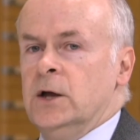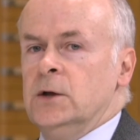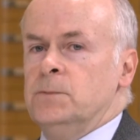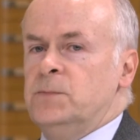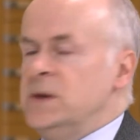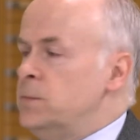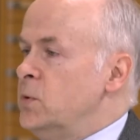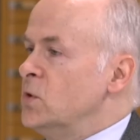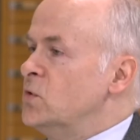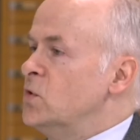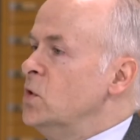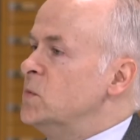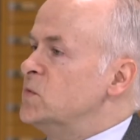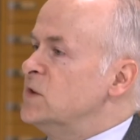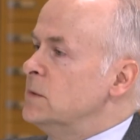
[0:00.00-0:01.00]
people
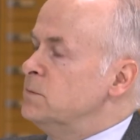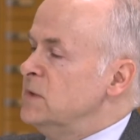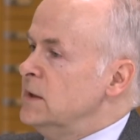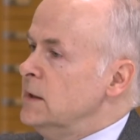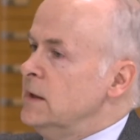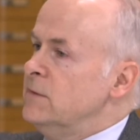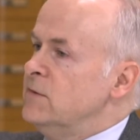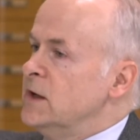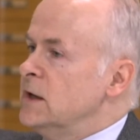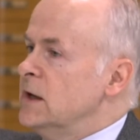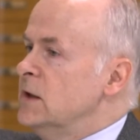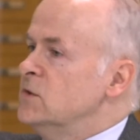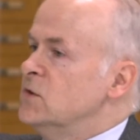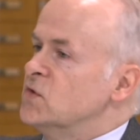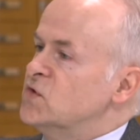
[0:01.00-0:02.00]
groups that have been living
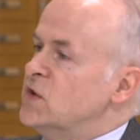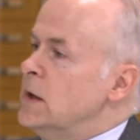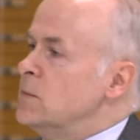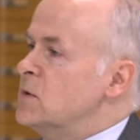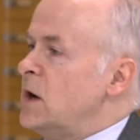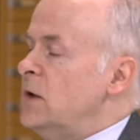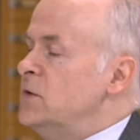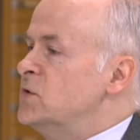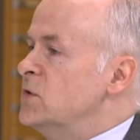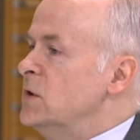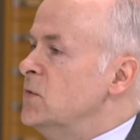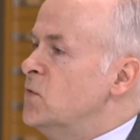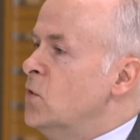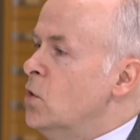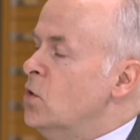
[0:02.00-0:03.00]
in the same
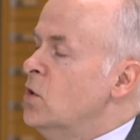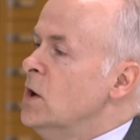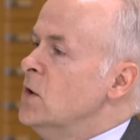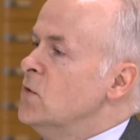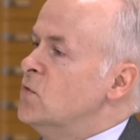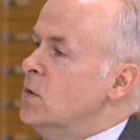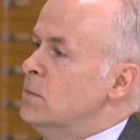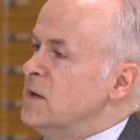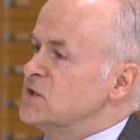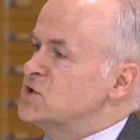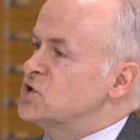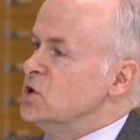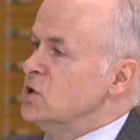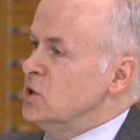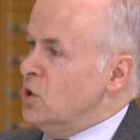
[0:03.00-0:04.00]
country for
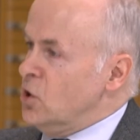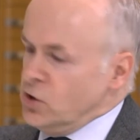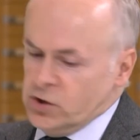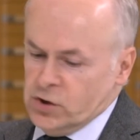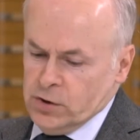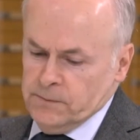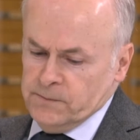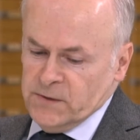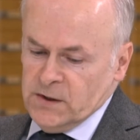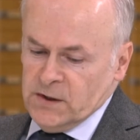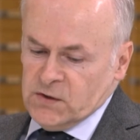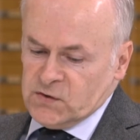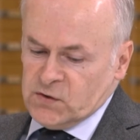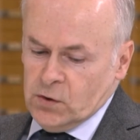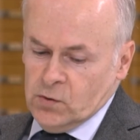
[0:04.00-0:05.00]
much longer.
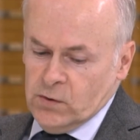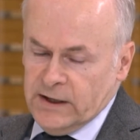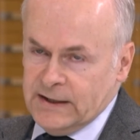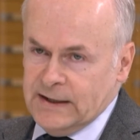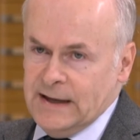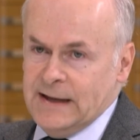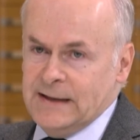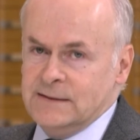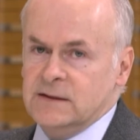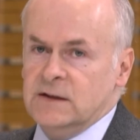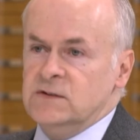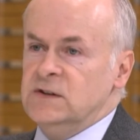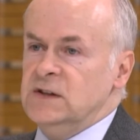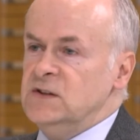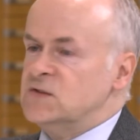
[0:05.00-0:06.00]
So
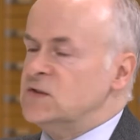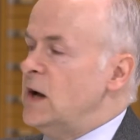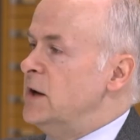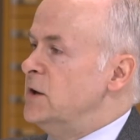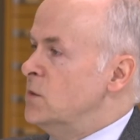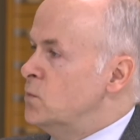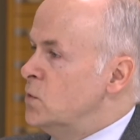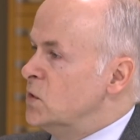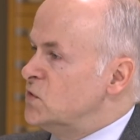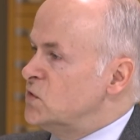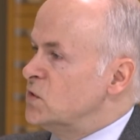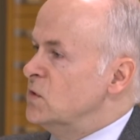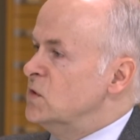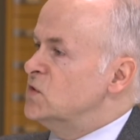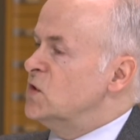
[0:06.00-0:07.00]
again, these
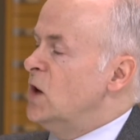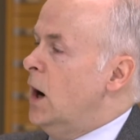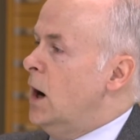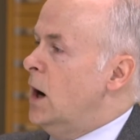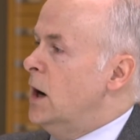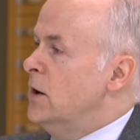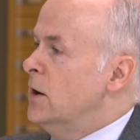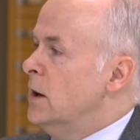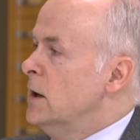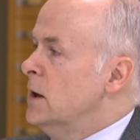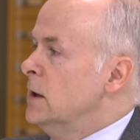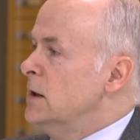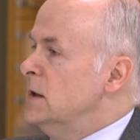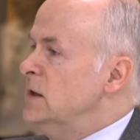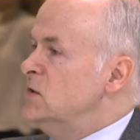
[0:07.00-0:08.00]
anniversaries are
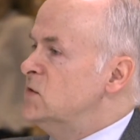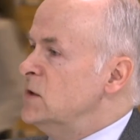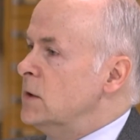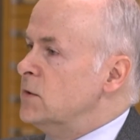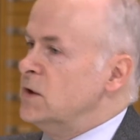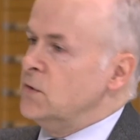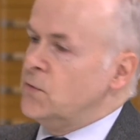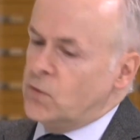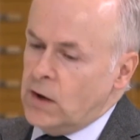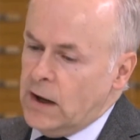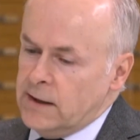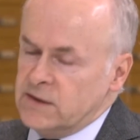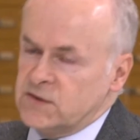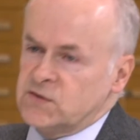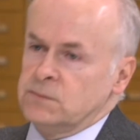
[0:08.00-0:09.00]
easy, I think, for
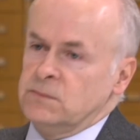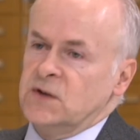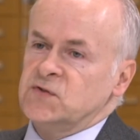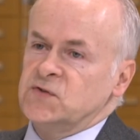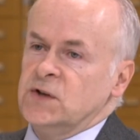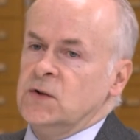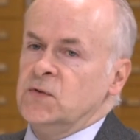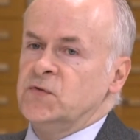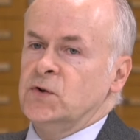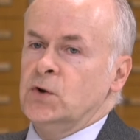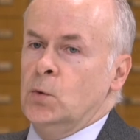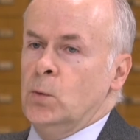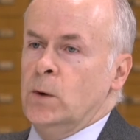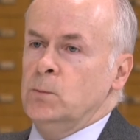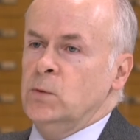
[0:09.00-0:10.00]
Alex and myself, you know,
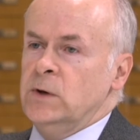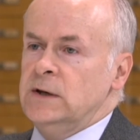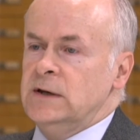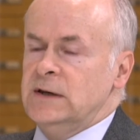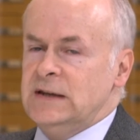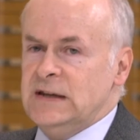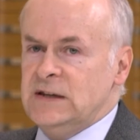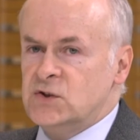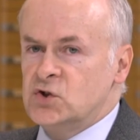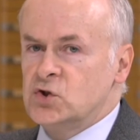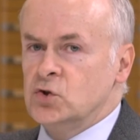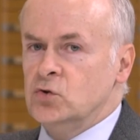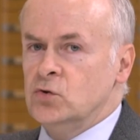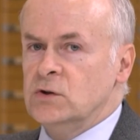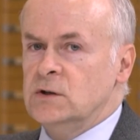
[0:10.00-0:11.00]
when we need
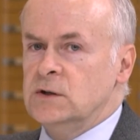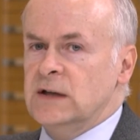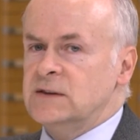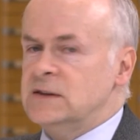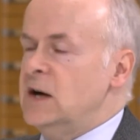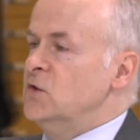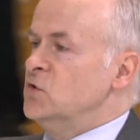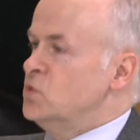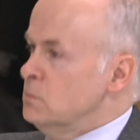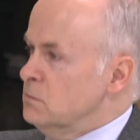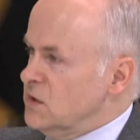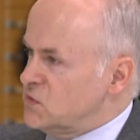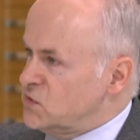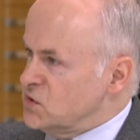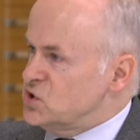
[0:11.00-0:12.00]
to get down to
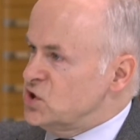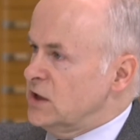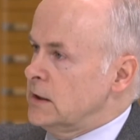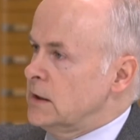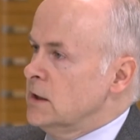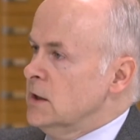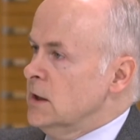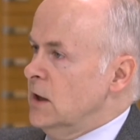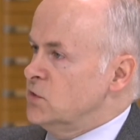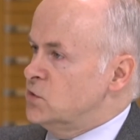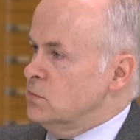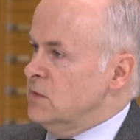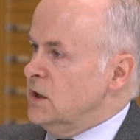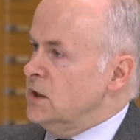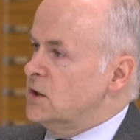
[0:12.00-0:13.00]
messaging and
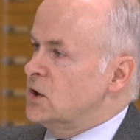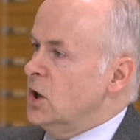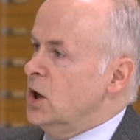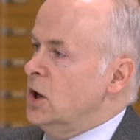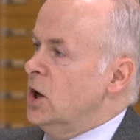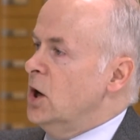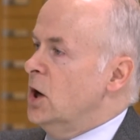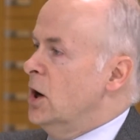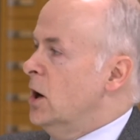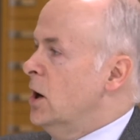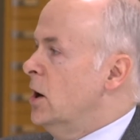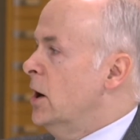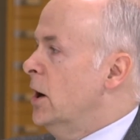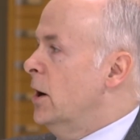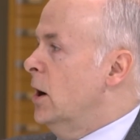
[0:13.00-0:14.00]
to make
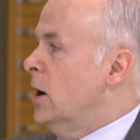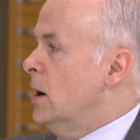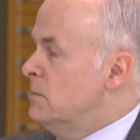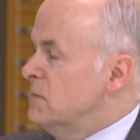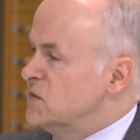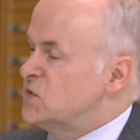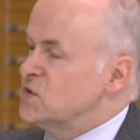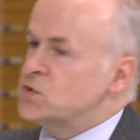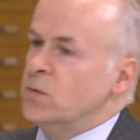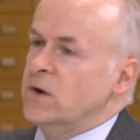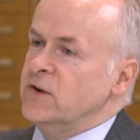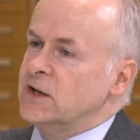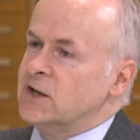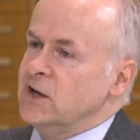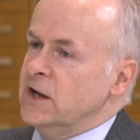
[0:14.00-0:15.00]
a message
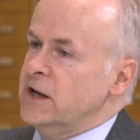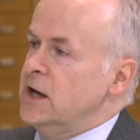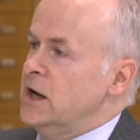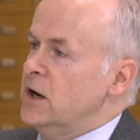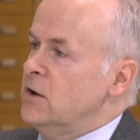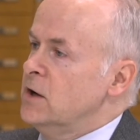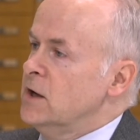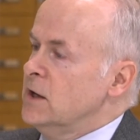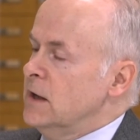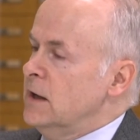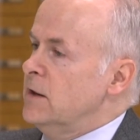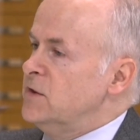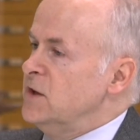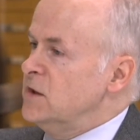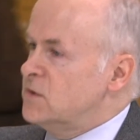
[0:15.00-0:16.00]
very clear. And
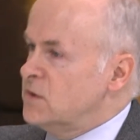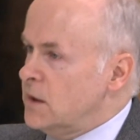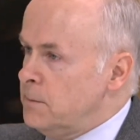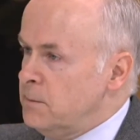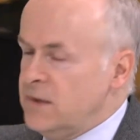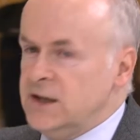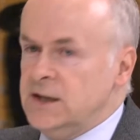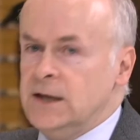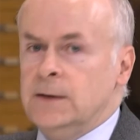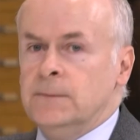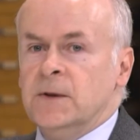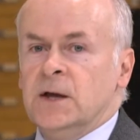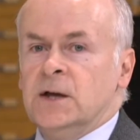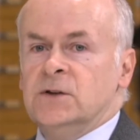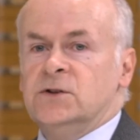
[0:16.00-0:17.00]
I think there
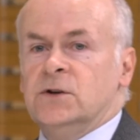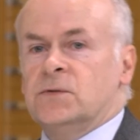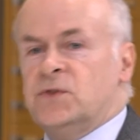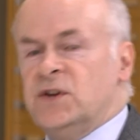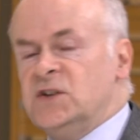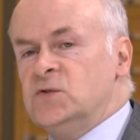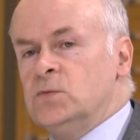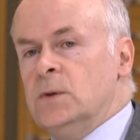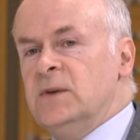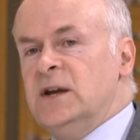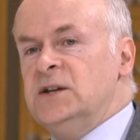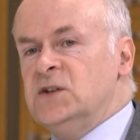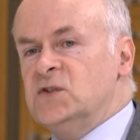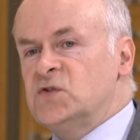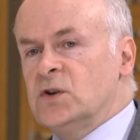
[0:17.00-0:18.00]
are things we may
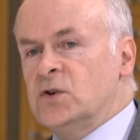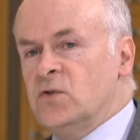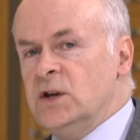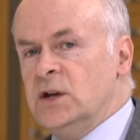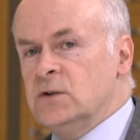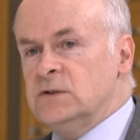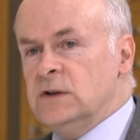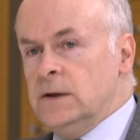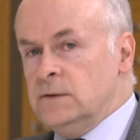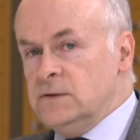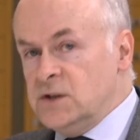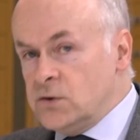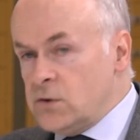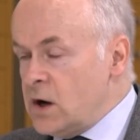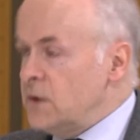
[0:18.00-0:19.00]
disagree on.
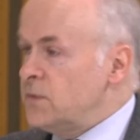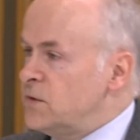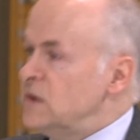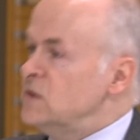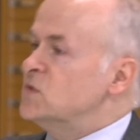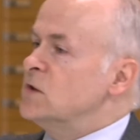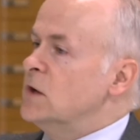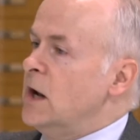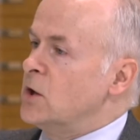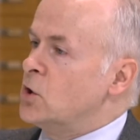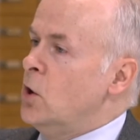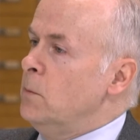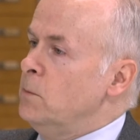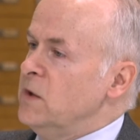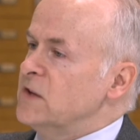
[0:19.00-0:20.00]
There are things that are
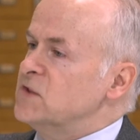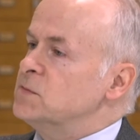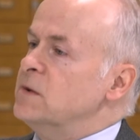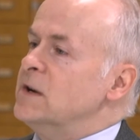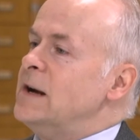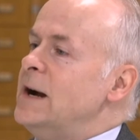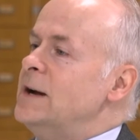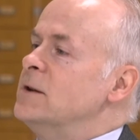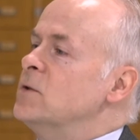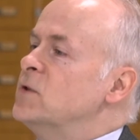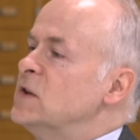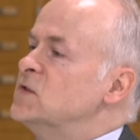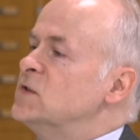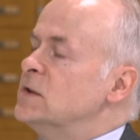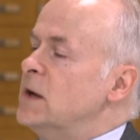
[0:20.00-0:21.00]
complex, but there are other
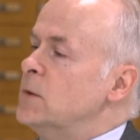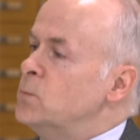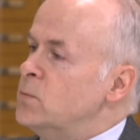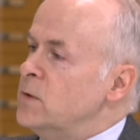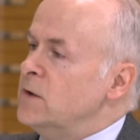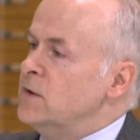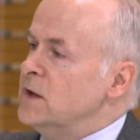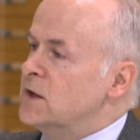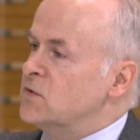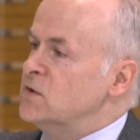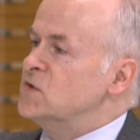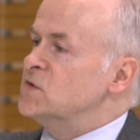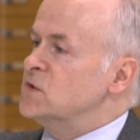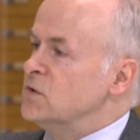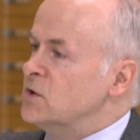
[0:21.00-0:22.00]
things that are very
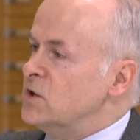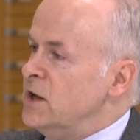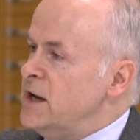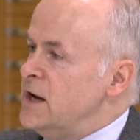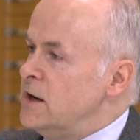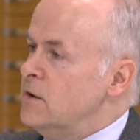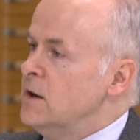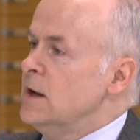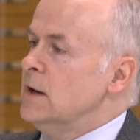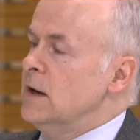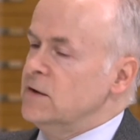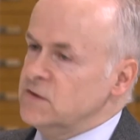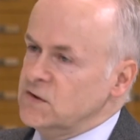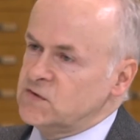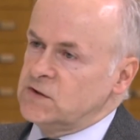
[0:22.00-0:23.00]
crystal clear,
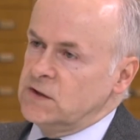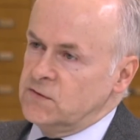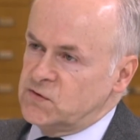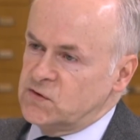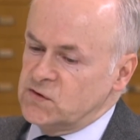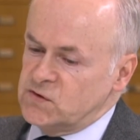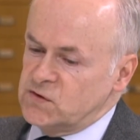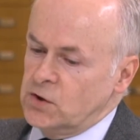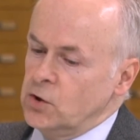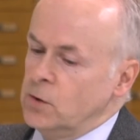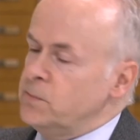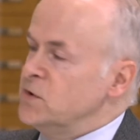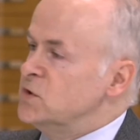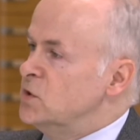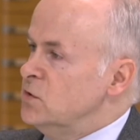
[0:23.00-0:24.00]
and this gives us an
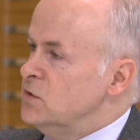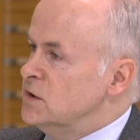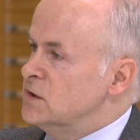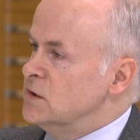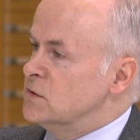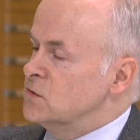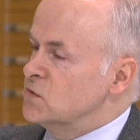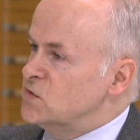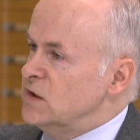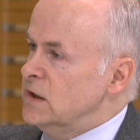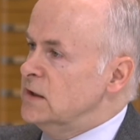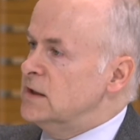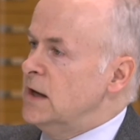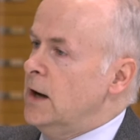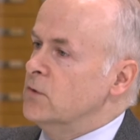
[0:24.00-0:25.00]
opportunity to
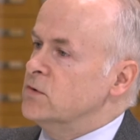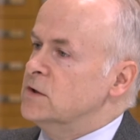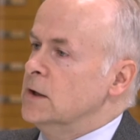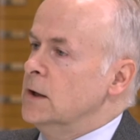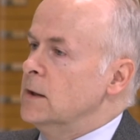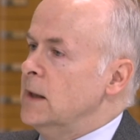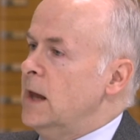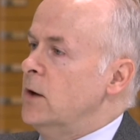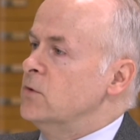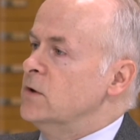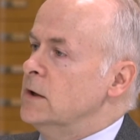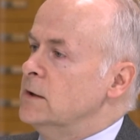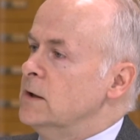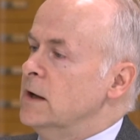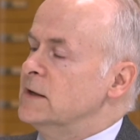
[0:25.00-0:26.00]
say it out loud
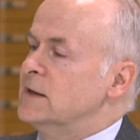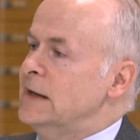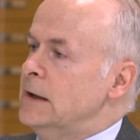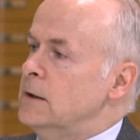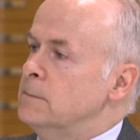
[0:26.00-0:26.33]
and clear.